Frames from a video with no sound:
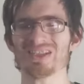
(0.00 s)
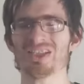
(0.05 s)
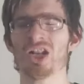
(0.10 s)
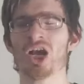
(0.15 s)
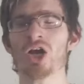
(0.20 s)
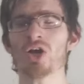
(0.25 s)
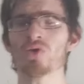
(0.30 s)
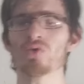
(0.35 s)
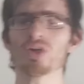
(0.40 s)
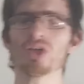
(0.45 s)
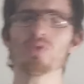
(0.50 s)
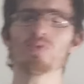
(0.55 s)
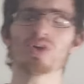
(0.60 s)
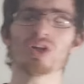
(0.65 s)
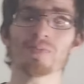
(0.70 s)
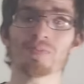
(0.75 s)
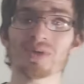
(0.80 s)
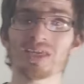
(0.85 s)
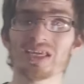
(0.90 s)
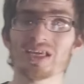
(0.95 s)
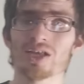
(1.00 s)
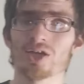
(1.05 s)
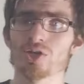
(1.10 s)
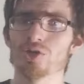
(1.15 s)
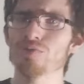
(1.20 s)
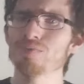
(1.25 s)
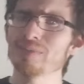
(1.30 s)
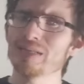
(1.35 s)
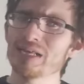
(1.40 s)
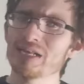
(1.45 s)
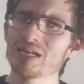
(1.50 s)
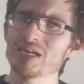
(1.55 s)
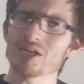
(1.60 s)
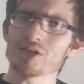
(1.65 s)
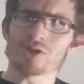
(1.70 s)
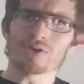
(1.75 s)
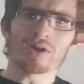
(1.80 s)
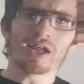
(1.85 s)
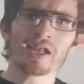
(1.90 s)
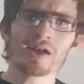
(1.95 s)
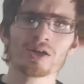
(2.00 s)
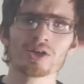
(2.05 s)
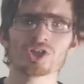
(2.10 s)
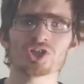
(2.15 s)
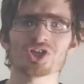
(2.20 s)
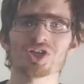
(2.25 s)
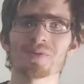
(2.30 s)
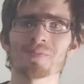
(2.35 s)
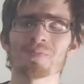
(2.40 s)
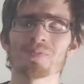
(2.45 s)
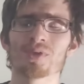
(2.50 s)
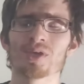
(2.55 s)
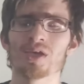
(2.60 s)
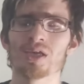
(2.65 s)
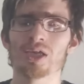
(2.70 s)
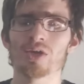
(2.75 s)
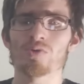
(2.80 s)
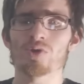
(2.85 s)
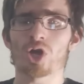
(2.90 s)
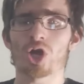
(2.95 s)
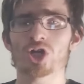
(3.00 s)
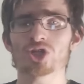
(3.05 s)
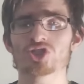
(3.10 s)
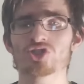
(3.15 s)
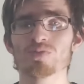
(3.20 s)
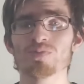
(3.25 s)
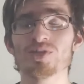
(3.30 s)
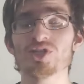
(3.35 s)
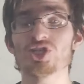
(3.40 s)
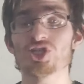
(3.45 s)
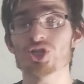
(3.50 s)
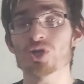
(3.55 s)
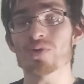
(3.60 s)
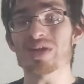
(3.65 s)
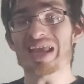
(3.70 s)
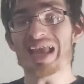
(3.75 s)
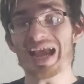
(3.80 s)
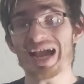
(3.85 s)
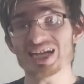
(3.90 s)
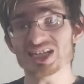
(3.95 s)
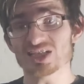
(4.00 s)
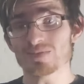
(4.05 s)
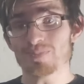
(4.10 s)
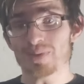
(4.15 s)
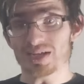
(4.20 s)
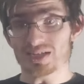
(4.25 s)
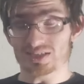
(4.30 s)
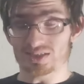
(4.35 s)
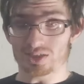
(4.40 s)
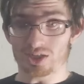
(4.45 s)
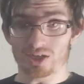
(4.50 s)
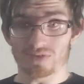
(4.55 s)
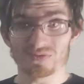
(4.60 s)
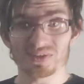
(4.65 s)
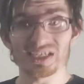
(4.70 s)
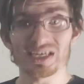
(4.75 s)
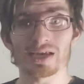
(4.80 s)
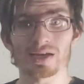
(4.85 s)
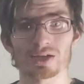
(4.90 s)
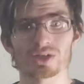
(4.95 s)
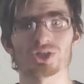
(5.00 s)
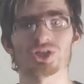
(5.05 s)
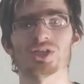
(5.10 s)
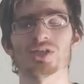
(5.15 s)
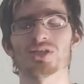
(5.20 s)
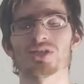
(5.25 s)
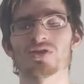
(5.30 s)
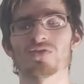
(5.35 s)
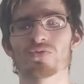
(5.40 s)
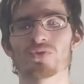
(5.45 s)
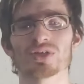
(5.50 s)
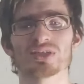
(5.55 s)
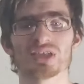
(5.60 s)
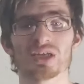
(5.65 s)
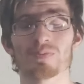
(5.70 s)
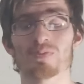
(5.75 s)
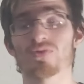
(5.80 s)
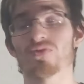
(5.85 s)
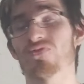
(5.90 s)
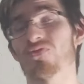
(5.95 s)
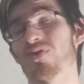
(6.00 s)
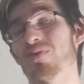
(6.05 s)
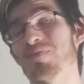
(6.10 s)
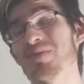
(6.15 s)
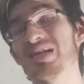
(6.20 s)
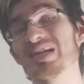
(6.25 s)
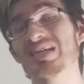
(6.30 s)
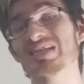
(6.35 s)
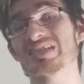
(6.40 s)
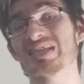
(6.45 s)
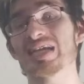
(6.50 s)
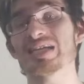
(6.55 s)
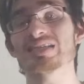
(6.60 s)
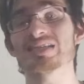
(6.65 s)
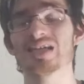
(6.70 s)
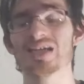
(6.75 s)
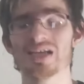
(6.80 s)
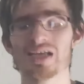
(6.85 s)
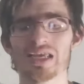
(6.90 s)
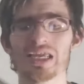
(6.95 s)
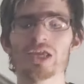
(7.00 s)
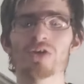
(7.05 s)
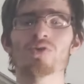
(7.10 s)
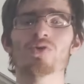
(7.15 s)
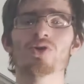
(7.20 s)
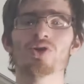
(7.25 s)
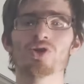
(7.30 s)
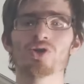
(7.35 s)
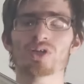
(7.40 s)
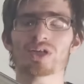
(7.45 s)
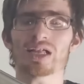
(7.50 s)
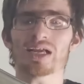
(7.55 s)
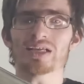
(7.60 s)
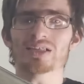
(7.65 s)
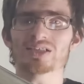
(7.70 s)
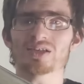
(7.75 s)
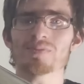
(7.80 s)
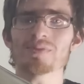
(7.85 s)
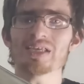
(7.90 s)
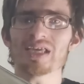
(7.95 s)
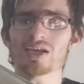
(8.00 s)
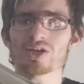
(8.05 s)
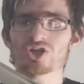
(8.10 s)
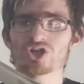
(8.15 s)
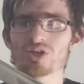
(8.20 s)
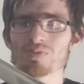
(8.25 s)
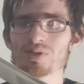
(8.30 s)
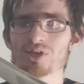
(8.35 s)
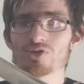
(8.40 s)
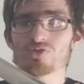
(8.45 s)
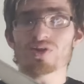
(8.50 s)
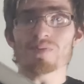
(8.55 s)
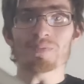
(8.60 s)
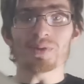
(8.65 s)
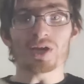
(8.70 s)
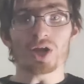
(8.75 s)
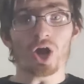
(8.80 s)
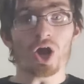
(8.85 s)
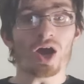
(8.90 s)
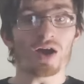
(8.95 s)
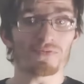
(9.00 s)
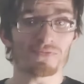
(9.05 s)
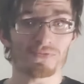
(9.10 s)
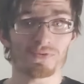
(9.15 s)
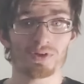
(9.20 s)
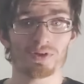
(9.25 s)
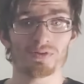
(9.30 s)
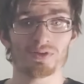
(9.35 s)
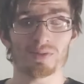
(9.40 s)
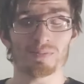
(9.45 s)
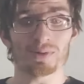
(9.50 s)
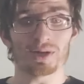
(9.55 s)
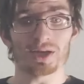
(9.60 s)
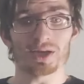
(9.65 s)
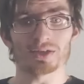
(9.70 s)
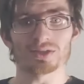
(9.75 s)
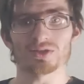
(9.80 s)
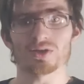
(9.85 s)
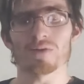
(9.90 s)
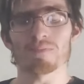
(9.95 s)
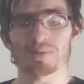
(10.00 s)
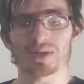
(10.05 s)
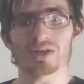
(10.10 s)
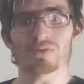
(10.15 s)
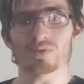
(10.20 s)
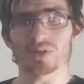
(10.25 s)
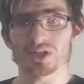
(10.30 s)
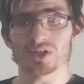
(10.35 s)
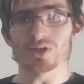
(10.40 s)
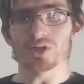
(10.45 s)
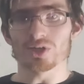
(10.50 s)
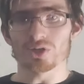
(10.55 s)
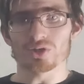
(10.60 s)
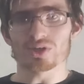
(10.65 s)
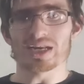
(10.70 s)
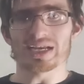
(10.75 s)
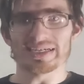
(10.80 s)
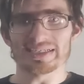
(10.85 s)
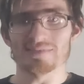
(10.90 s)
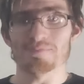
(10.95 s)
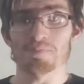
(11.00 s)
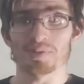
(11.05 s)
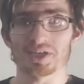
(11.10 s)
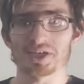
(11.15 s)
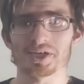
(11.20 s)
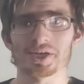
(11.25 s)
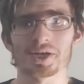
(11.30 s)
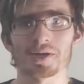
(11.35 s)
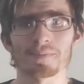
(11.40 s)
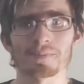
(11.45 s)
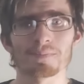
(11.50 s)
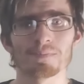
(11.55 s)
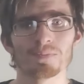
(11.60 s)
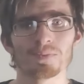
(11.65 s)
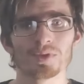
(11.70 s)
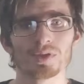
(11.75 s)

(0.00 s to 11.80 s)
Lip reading: not only would it be illuminated in your energy, it would also be showing aspects of the energy. So for example, for Amelia's case, it will look like some of the energy be dripping off the blade. So the blade will literally look like it's bleeding.